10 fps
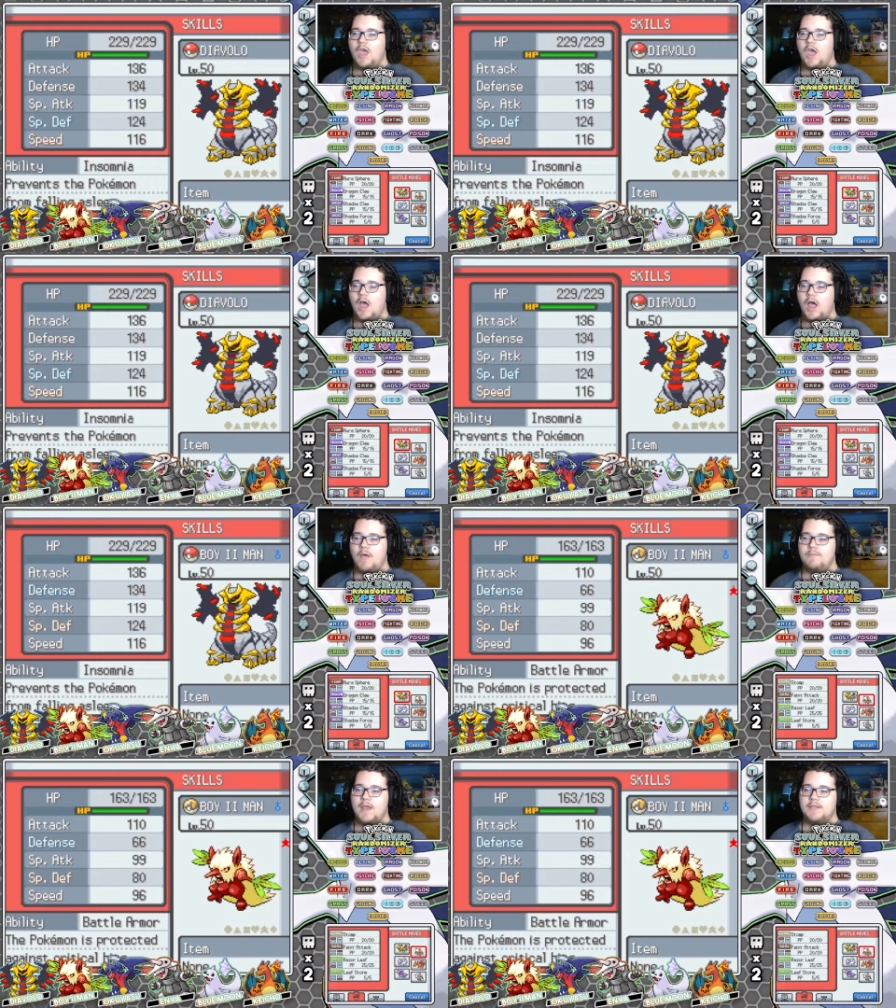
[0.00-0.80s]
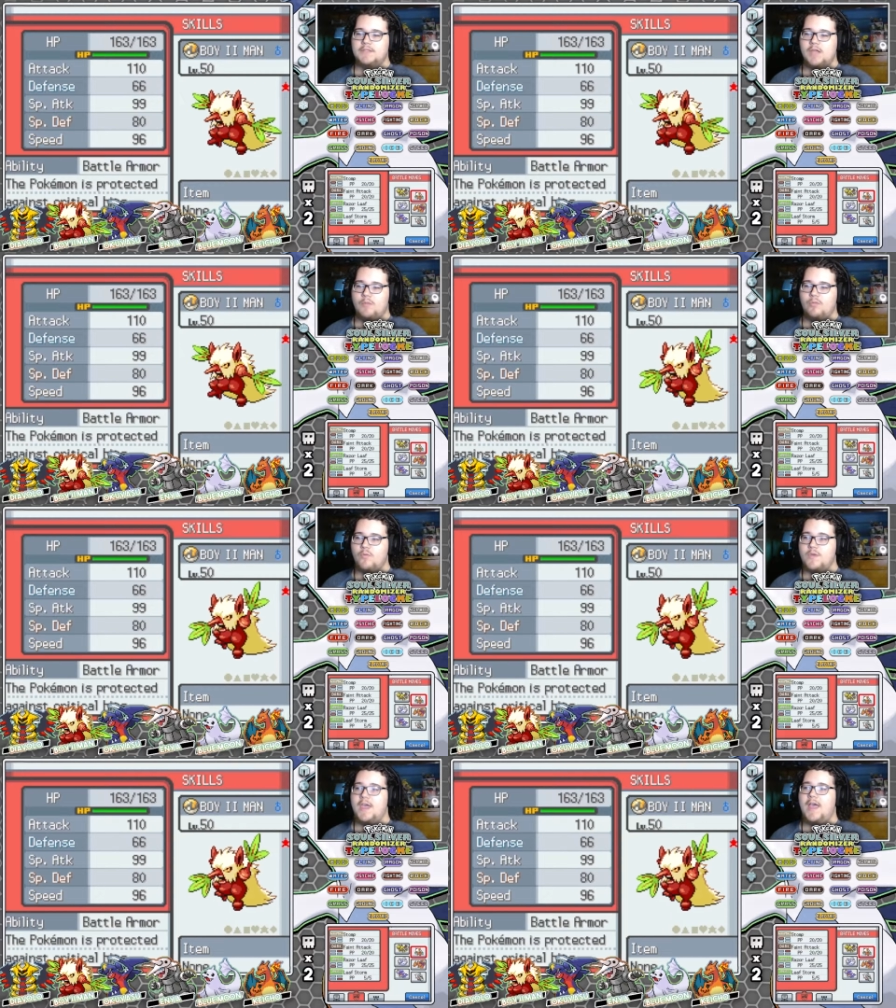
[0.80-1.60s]
Next up,
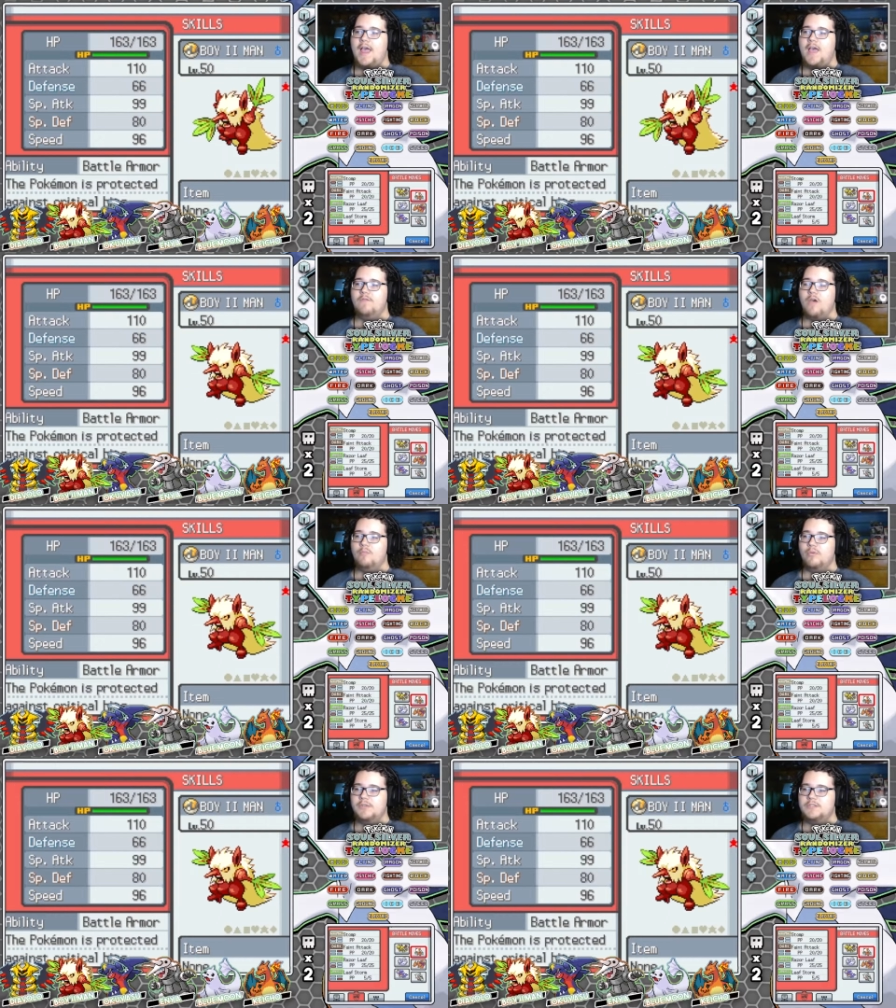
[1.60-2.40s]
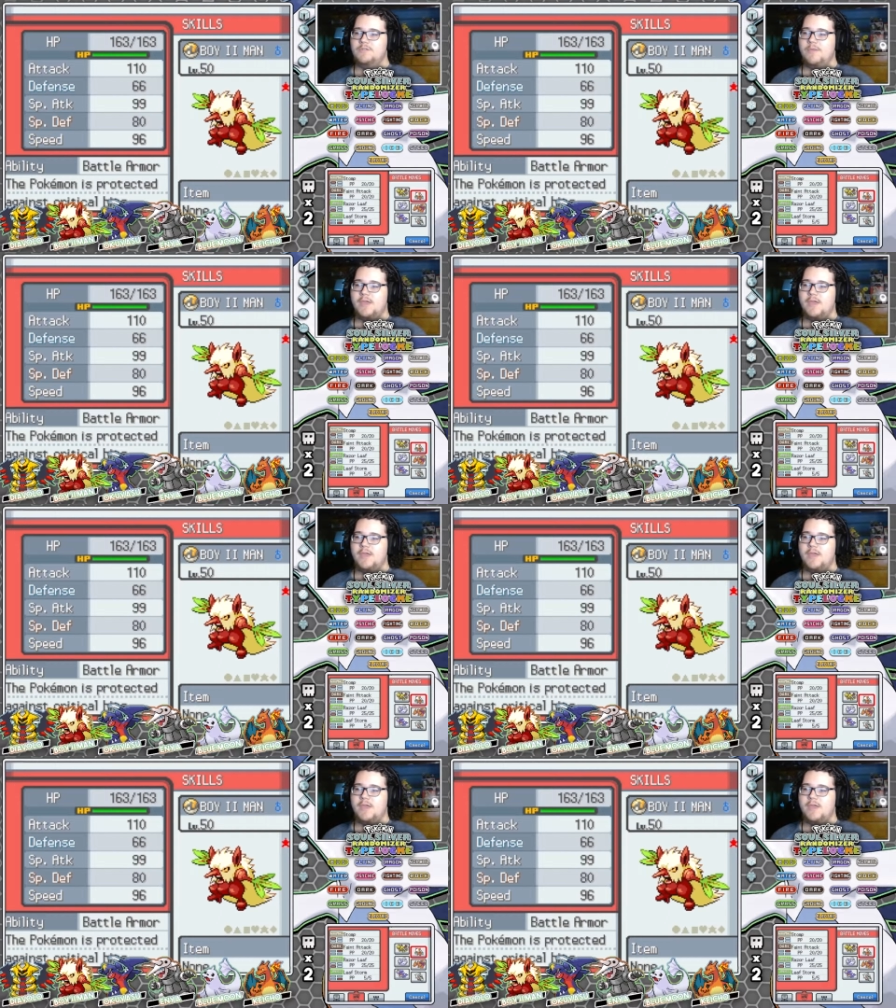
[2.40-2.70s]
we have Boy 2-Man,